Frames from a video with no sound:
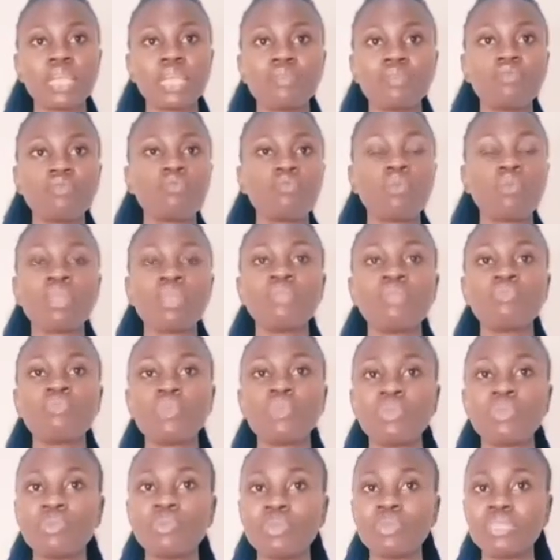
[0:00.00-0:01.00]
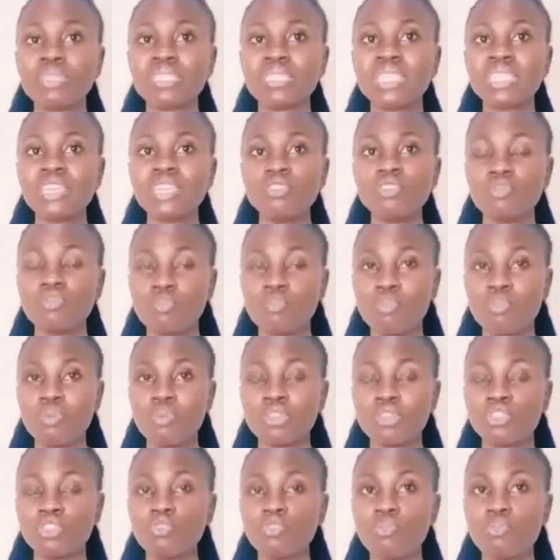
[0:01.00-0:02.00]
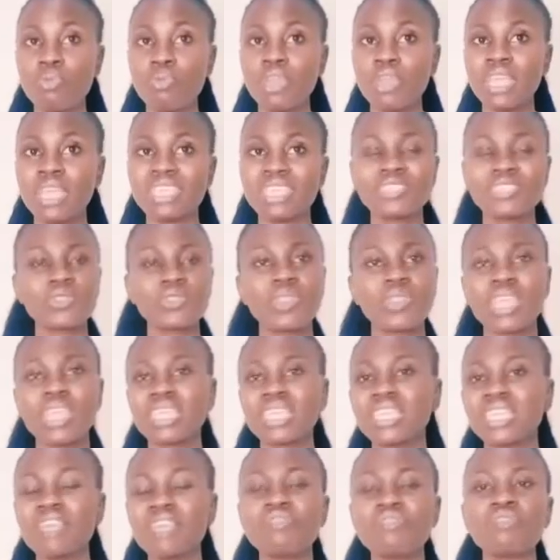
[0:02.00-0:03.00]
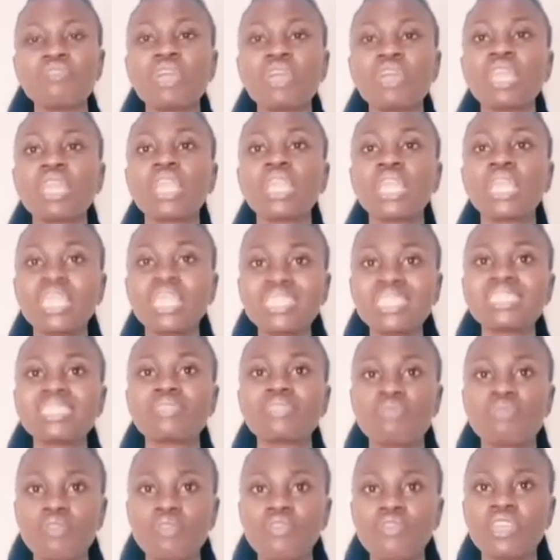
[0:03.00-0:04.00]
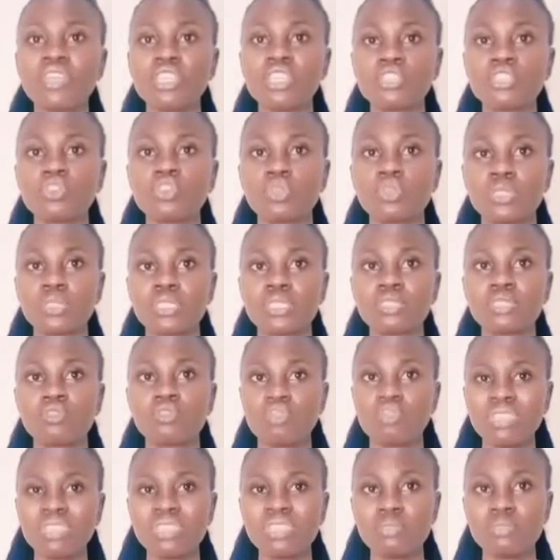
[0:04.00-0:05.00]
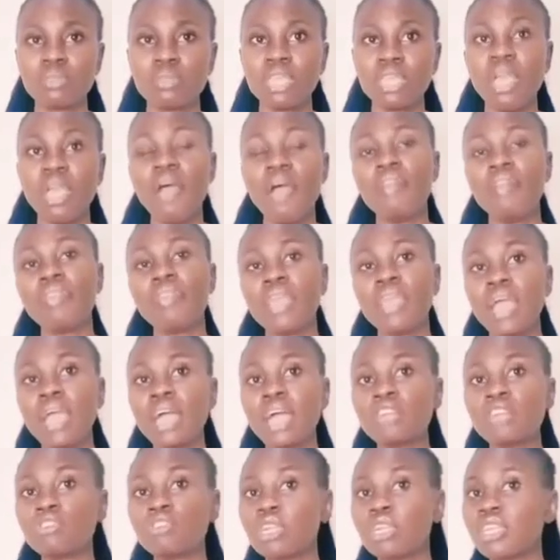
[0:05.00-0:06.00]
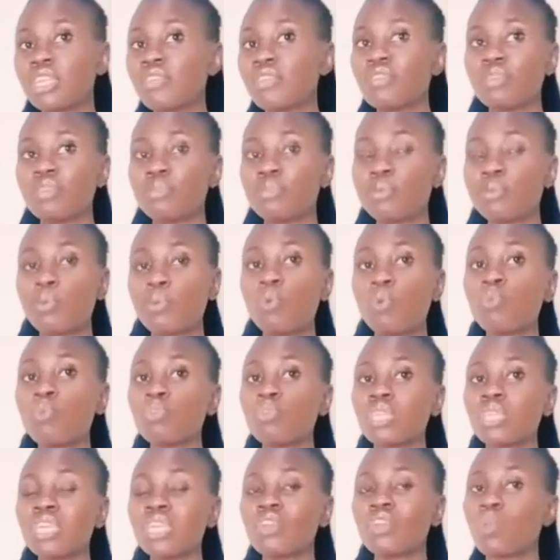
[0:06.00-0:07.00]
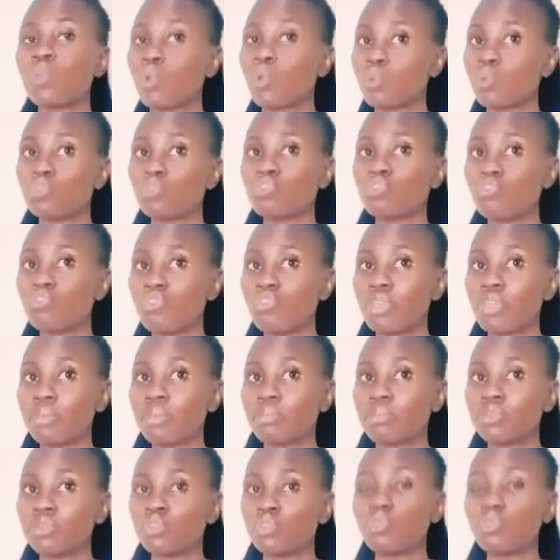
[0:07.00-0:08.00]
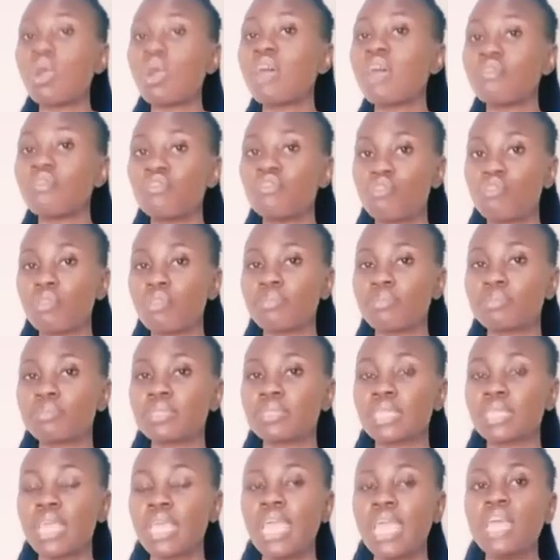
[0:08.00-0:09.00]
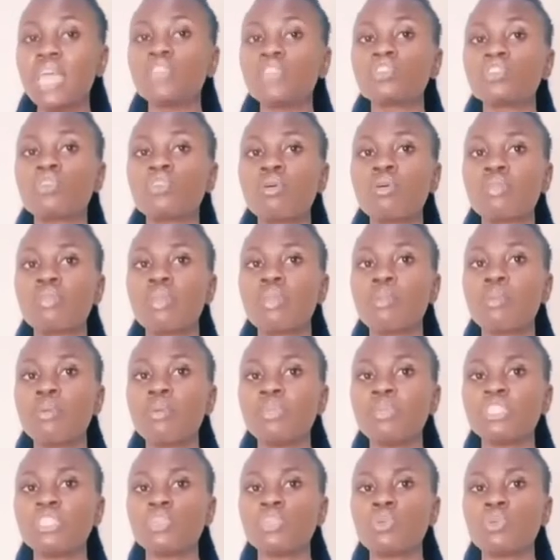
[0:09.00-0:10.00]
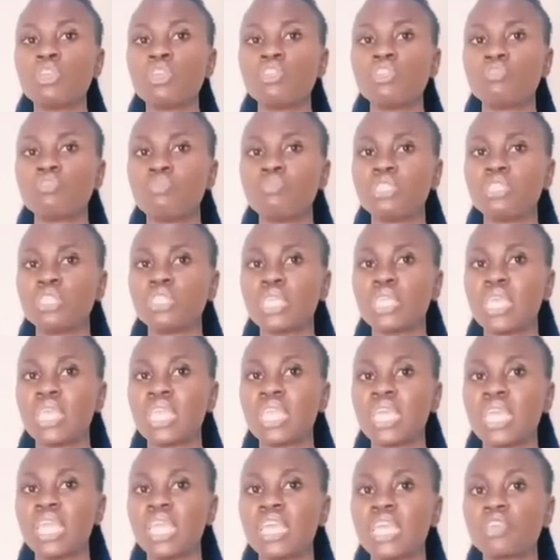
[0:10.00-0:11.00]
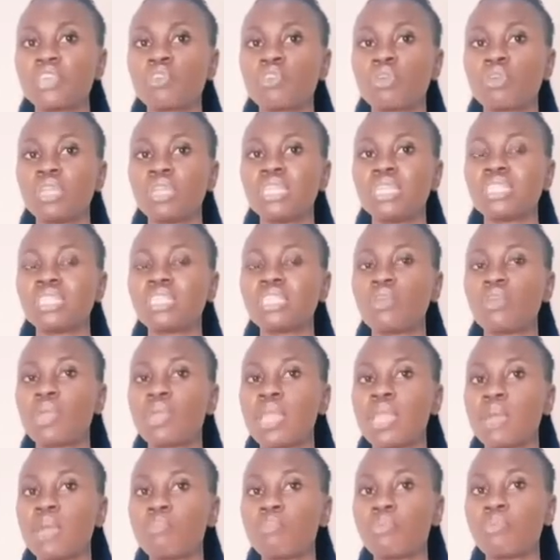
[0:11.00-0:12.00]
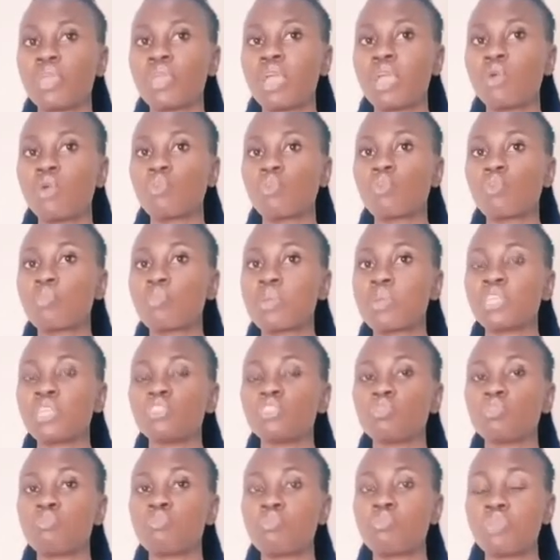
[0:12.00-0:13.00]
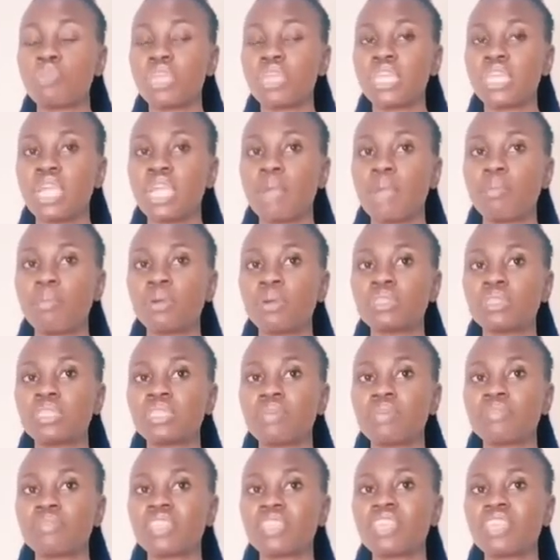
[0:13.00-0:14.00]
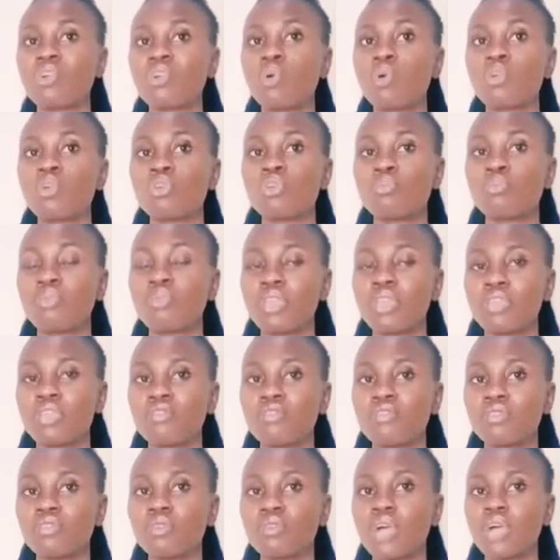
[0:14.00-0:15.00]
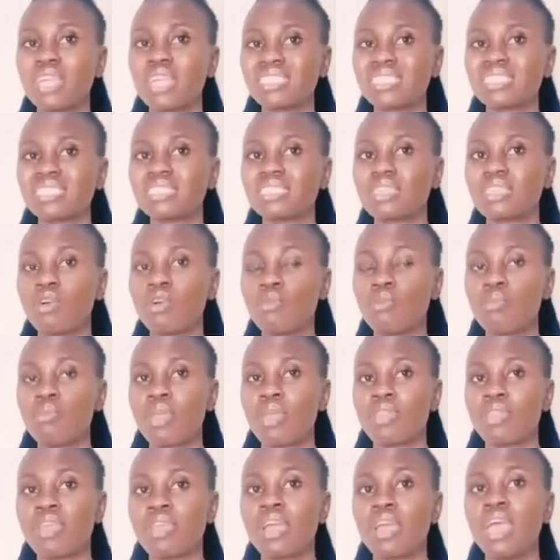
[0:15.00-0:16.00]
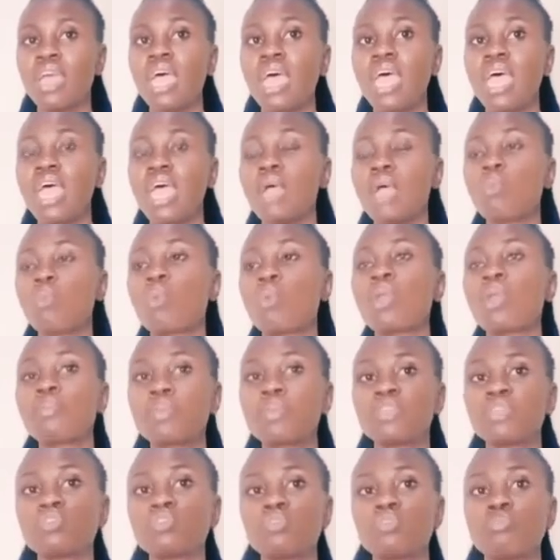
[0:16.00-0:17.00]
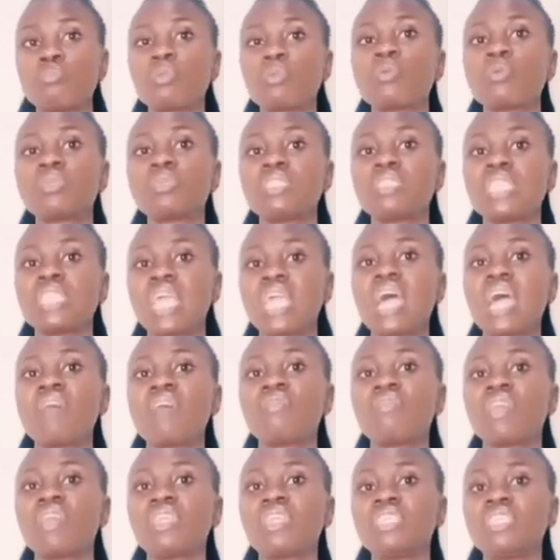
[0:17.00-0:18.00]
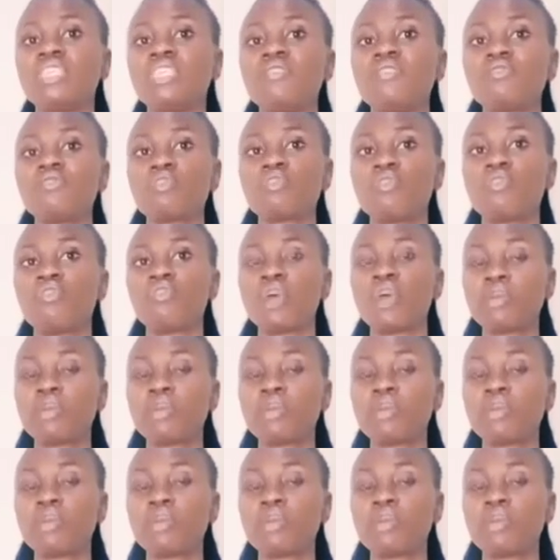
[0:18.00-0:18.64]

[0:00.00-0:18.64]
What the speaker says: when we start to praying, it's not that everyone gets revelations. Trust me, there are actually even people who take long to dream, to have dreams. So the moment you're going to be together, like let's say you're in a prayer group and you're praying about something, or you're praying for a sister or brother, one person, because they have that gift of